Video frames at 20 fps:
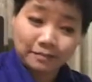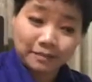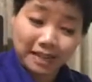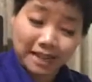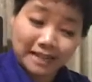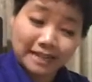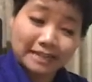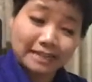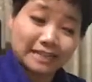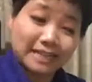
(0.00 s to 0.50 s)

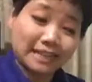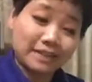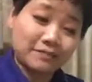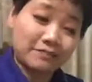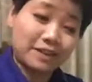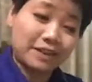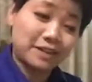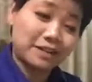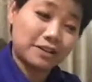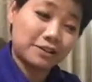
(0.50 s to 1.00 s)
that, and I
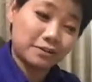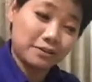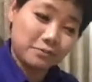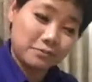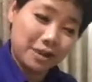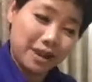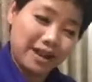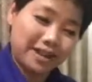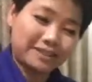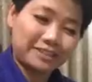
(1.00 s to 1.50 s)
invited her
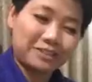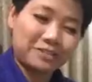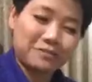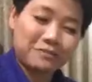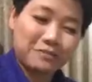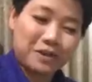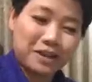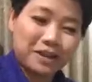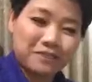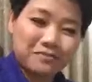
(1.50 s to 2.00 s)
back to
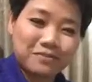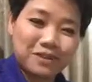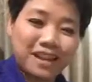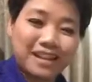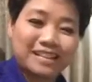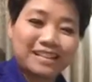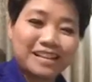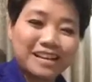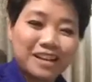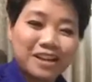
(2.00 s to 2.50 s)
my
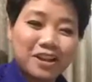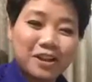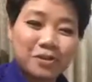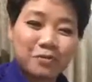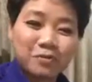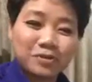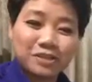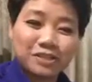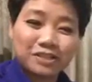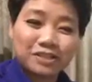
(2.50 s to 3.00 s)
event,
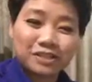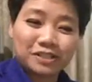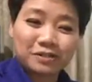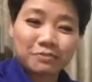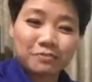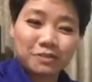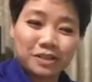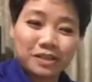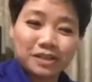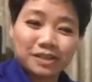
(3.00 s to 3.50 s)
which is going to
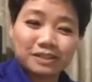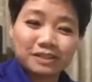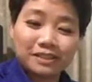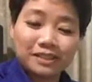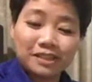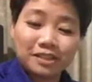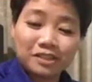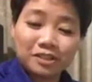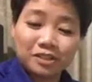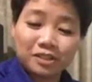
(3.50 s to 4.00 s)
be
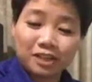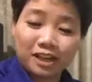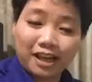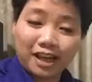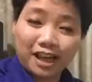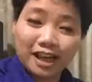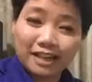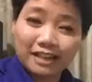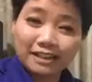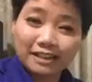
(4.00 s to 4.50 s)
this
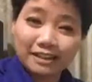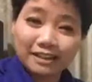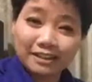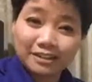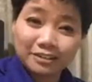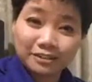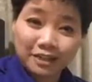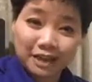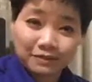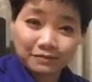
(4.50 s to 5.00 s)
July,
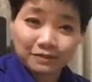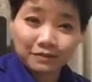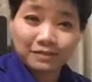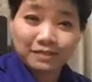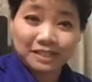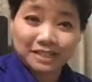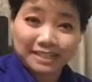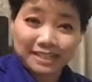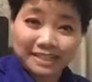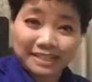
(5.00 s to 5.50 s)
July
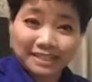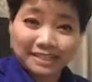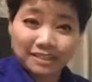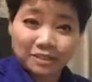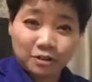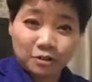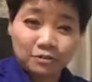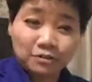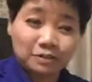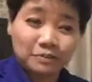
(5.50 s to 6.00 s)
15, 16 in
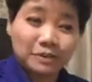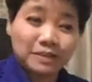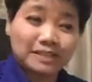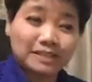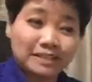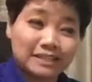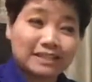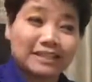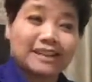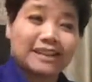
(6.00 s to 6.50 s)
Costa
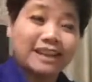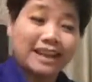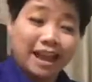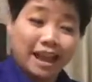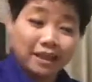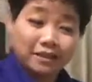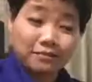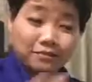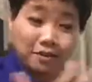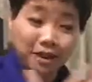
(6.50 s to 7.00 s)
Mesa. I
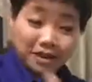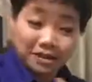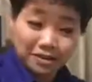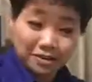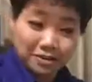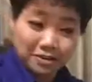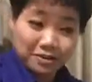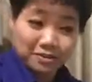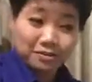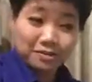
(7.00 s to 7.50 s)
invited
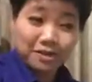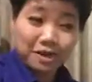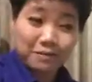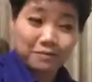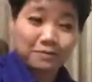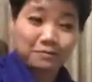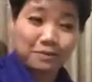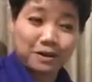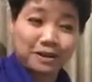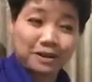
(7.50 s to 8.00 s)
her to
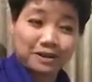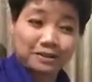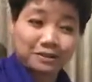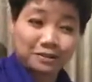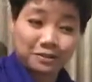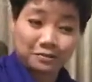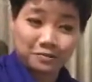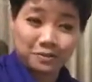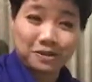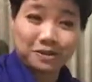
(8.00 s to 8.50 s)
come to
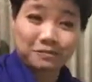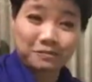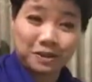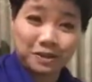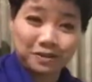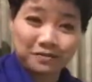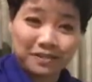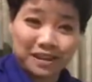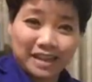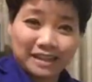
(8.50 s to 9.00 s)
speak at my
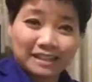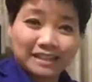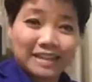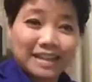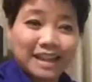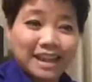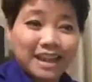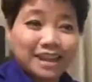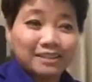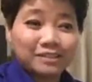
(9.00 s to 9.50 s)
event.
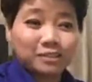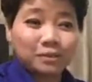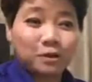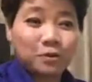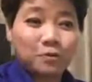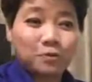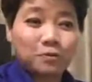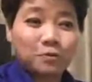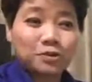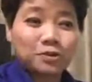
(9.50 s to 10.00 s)

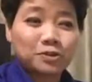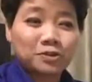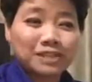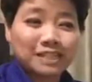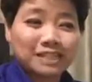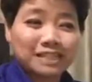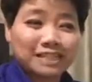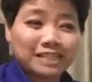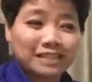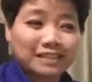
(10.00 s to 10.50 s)
So what you
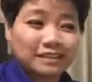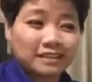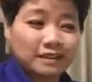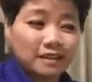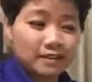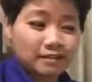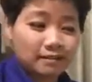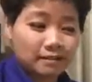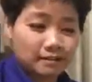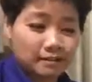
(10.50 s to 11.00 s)
can see
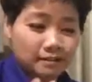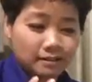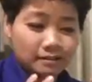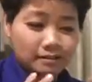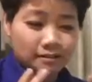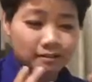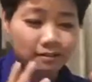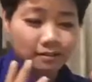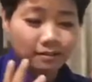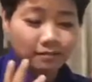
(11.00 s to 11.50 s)
there
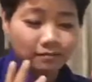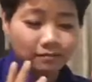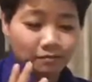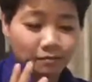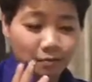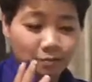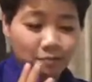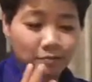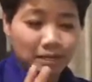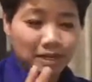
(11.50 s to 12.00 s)
is,
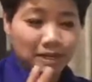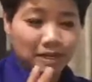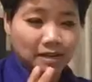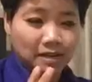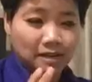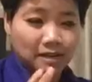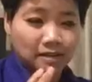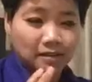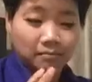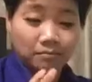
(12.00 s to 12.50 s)
for
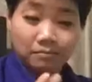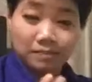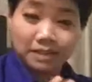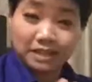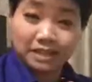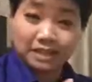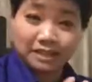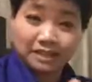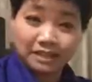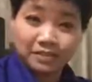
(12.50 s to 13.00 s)
me,
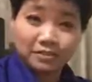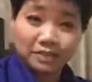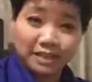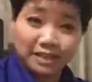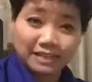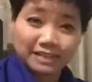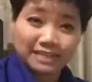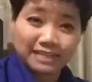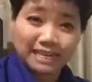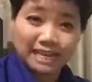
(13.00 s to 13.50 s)
being in the
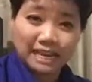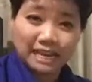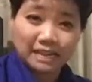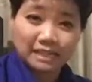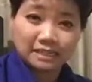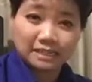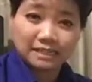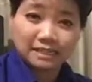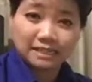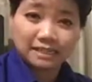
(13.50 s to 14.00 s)
United
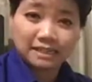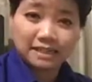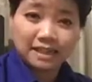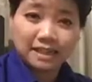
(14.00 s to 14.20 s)
States,